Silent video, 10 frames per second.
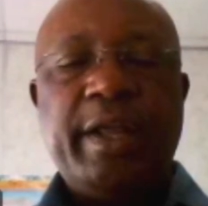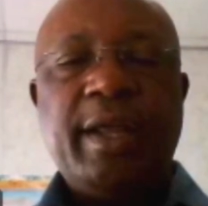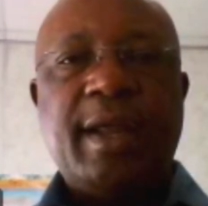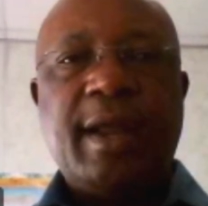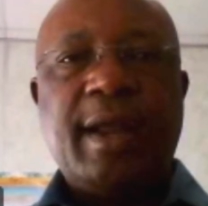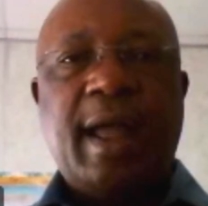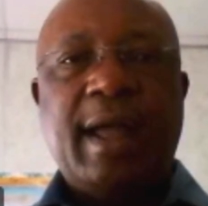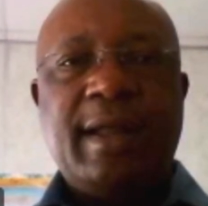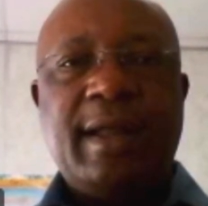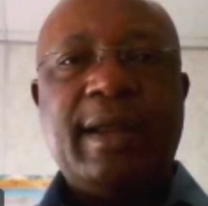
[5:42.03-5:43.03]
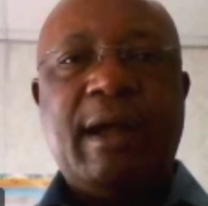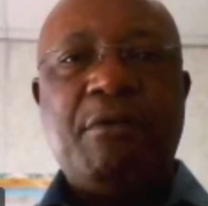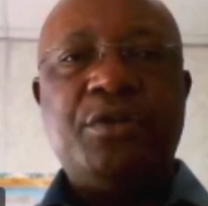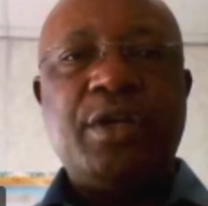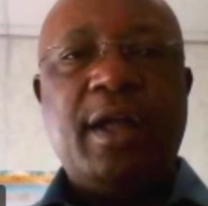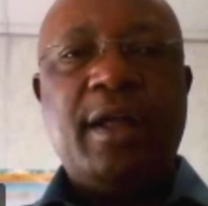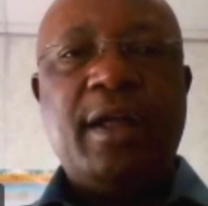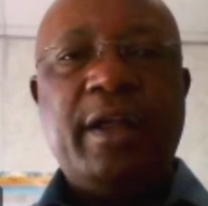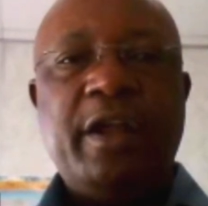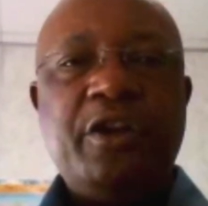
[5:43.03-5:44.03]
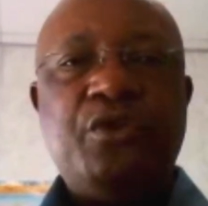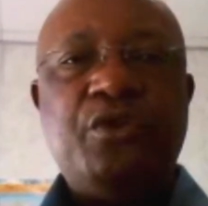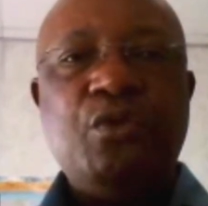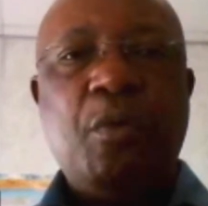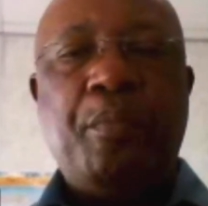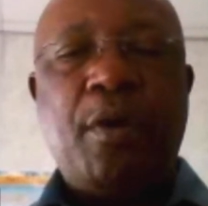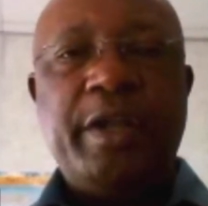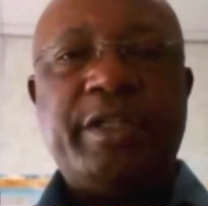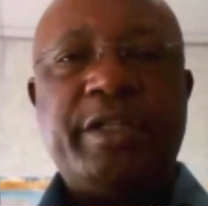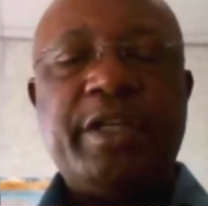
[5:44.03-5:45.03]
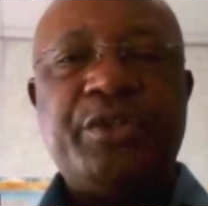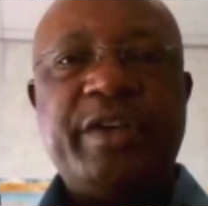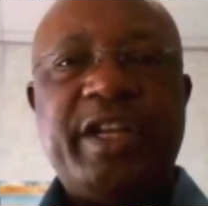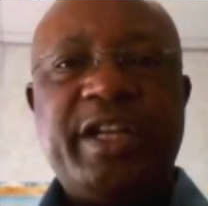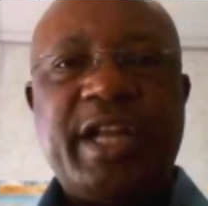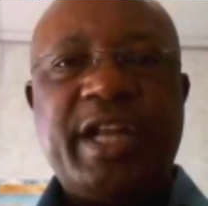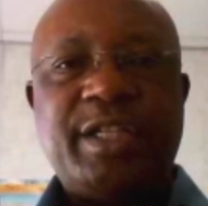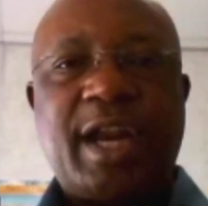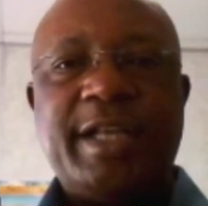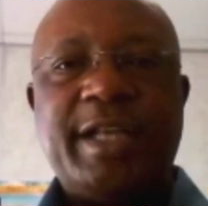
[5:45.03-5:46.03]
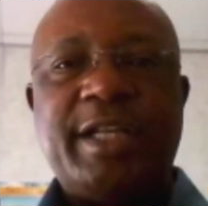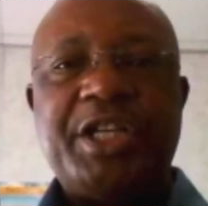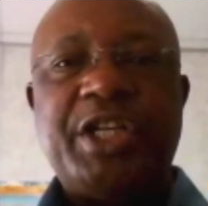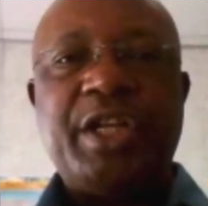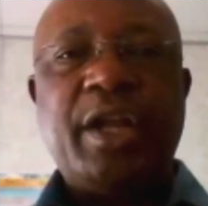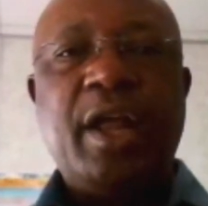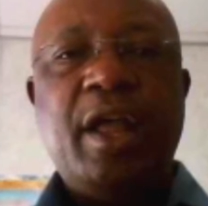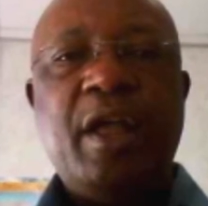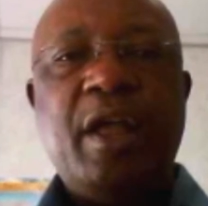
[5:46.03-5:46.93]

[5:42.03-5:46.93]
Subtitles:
to link agriculture to policies on industrialization,